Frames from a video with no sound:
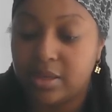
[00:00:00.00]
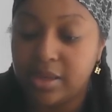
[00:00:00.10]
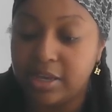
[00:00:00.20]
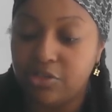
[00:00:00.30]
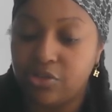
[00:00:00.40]

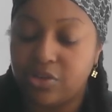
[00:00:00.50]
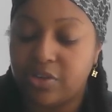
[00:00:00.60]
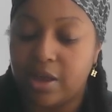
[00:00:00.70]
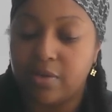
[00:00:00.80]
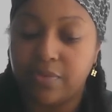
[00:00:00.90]
cleanse
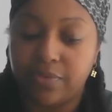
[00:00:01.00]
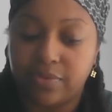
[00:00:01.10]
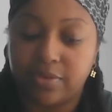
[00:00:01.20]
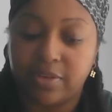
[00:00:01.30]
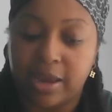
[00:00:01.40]
yourself
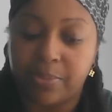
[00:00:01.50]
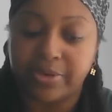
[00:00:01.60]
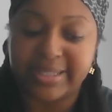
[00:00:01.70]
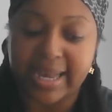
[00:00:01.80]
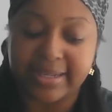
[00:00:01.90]
stay
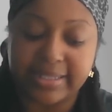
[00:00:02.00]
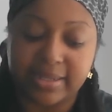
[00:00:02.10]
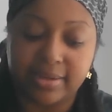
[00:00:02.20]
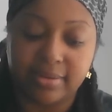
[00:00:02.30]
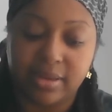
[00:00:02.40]

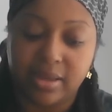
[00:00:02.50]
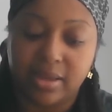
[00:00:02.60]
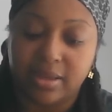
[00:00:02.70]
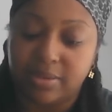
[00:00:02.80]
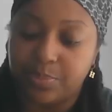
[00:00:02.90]
protected
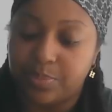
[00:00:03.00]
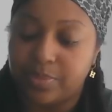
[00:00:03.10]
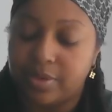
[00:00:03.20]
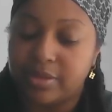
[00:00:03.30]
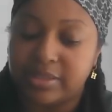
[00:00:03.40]

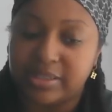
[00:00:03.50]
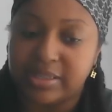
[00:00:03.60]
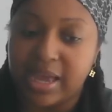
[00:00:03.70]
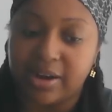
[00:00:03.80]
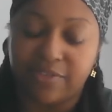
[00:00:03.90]
this is
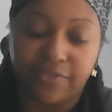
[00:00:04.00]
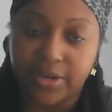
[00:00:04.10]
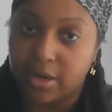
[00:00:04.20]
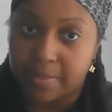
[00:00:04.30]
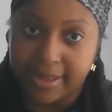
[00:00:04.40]
not a
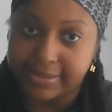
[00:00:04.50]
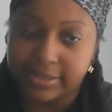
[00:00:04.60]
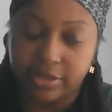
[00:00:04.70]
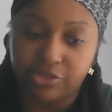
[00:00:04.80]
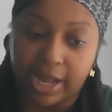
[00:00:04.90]
fear
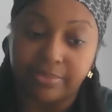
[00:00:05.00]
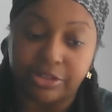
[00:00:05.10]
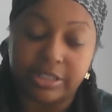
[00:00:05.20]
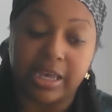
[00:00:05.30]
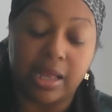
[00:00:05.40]
message. I'm
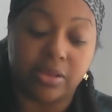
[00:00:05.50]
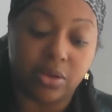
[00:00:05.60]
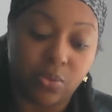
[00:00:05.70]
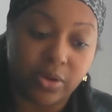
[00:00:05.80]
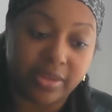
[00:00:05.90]
just telling
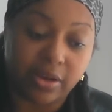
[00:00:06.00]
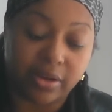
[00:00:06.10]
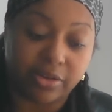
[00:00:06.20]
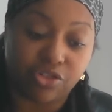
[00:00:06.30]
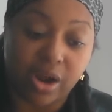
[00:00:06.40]
you what they're
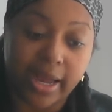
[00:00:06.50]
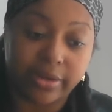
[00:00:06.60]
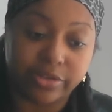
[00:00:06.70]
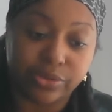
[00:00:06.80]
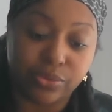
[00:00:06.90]
going to try
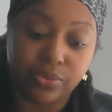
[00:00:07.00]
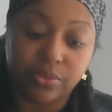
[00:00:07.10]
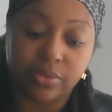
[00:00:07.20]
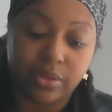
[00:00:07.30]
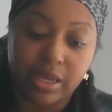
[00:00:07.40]
to do.
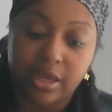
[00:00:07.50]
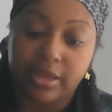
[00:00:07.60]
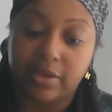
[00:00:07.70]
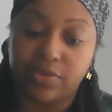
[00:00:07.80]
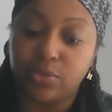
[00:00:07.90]

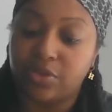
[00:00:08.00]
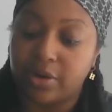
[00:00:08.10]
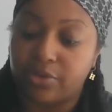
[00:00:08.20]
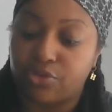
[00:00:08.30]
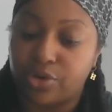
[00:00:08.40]
If you
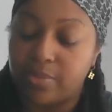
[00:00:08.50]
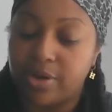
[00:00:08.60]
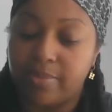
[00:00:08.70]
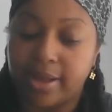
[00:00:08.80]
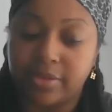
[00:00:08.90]
start dreaming
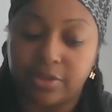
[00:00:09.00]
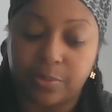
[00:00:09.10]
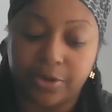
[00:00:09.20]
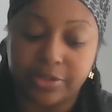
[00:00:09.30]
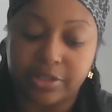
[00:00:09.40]
about this
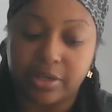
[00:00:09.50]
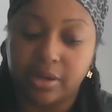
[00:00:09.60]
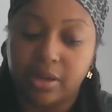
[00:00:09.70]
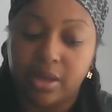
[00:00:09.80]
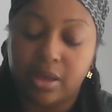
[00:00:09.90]
person,
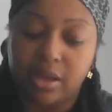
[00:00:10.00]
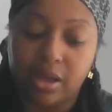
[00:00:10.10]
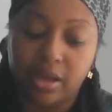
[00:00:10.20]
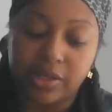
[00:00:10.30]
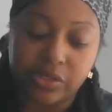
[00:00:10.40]

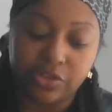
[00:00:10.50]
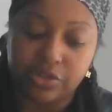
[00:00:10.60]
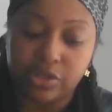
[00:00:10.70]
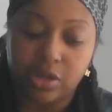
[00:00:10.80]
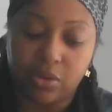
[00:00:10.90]
uh,
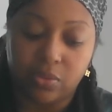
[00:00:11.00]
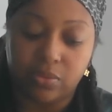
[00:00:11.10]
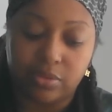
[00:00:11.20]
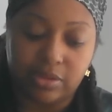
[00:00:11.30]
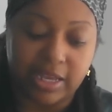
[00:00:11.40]
just know
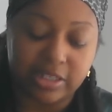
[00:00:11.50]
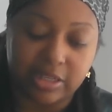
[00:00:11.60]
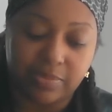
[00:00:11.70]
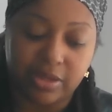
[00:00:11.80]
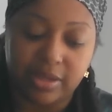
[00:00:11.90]
that's
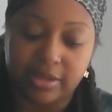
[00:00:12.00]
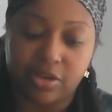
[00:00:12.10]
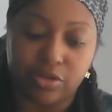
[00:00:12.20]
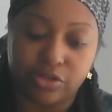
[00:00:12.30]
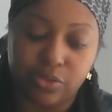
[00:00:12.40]
something that
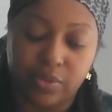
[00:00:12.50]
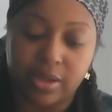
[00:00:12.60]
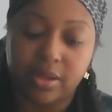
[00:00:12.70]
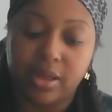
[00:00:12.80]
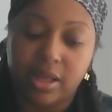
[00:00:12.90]
they're
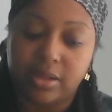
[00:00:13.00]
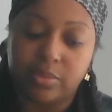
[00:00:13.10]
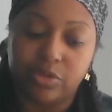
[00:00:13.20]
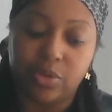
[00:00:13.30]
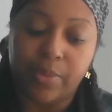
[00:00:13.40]
doing.
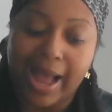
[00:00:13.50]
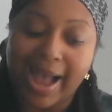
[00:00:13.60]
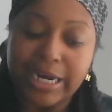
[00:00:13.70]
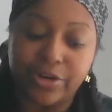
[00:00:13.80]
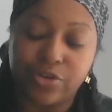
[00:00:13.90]
The
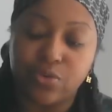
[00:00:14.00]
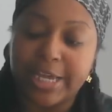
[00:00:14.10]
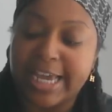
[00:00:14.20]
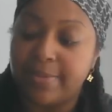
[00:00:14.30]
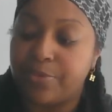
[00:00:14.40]
higher you
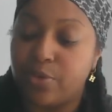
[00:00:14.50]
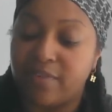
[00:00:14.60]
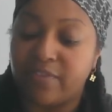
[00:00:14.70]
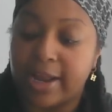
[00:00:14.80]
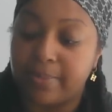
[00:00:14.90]
keep
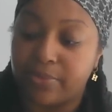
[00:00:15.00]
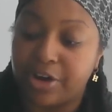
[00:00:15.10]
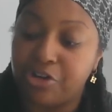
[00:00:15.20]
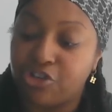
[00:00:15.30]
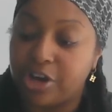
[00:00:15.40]
your
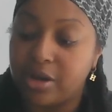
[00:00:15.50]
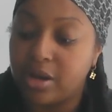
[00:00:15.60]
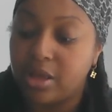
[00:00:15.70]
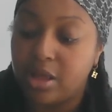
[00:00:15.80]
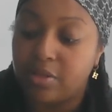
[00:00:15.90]

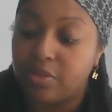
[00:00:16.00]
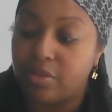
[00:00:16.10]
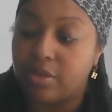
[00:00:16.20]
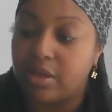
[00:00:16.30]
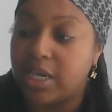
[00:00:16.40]
vibration,
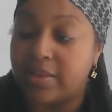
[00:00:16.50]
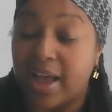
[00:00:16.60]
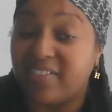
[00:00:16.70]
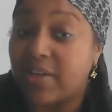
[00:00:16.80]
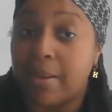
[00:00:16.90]
and
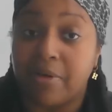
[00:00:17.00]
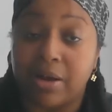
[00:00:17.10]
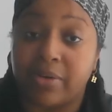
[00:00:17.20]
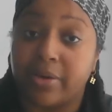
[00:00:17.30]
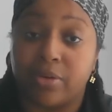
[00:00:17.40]
I, I'm, I
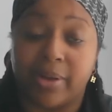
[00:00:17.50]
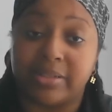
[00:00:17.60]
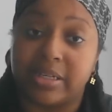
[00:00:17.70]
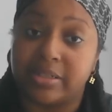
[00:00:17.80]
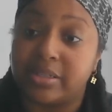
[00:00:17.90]
don't care nobody
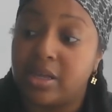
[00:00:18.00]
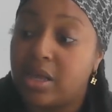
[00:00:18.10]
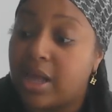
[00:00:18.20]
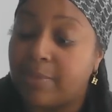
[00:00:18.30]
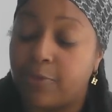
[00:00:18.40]
says,
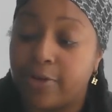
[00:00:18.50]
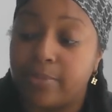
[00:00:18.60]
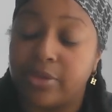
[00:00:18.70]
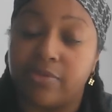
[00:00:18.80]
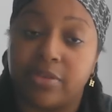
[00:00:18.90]
I'm a firm
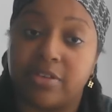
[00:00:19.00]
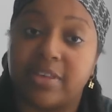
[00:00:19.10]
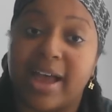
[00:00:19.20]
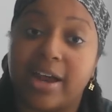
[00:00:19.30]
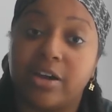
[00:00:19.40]
believer in this. The
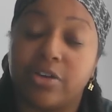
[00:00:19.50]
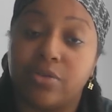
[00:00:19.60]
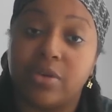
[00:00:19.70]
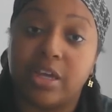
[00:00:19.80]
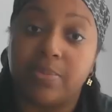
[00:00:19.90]
higher
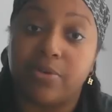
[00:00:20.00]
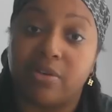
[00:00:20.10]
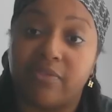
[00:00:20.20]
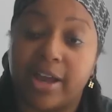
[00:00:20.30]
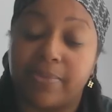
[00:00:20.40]
you keep
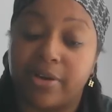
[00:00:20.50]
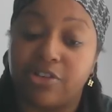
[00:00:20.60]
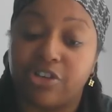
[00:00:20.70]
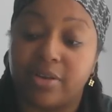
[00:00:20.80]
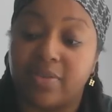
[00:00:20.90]
your
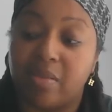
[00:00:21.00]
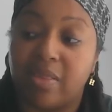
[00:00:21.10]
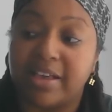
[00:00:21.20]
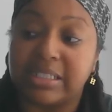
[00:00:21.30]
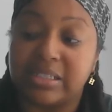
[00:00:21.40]
vibration, the
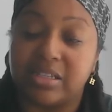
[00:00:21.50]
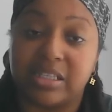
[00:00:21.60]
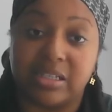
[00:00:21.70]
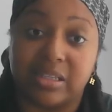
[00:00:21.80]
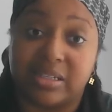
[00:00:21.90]
less
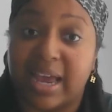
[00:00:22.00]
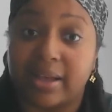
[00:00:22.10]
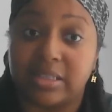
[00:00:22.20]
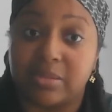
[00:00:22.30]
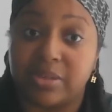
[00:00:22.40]
the the
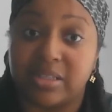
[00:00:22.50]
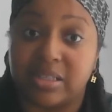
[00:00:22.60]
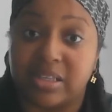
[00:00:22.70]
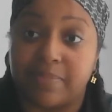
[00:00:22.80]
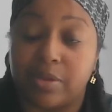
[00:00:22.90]
tax will be
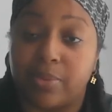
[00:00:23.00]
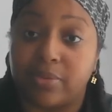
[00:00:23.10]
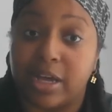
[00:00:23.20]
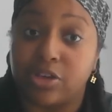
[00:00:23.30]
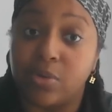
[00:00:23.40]
susceptible.
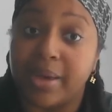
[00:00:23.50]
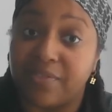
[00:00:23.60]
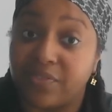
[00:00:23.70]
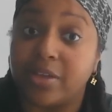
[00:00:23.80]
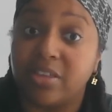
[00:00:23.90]
Now you may
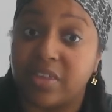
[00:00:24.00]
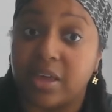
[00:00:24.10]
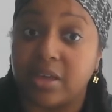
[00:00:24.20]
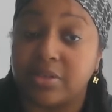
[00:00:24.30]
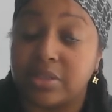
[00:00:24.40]
feel
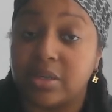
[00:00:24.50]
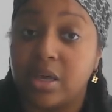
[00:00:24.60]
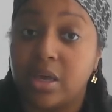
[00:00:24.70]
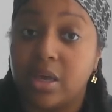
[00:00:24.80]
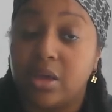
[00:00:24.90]
things,
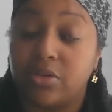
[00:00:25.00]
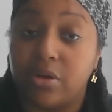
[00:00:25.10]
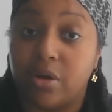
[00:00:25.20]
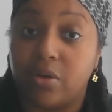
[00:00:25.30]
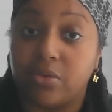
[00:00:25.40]
you
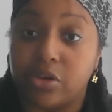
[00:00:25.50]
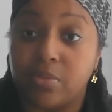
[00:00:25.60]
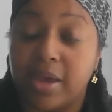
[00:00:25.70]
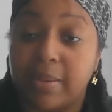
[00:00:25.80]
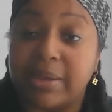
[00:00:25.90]
know, you
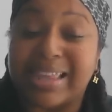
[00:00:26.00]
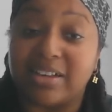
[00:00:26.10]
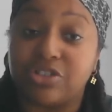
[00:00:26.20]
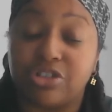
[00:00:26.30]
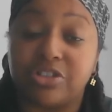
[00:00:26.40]
may, but
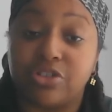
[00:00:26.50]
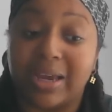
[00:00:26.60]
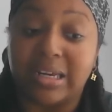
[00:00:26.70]
that's just your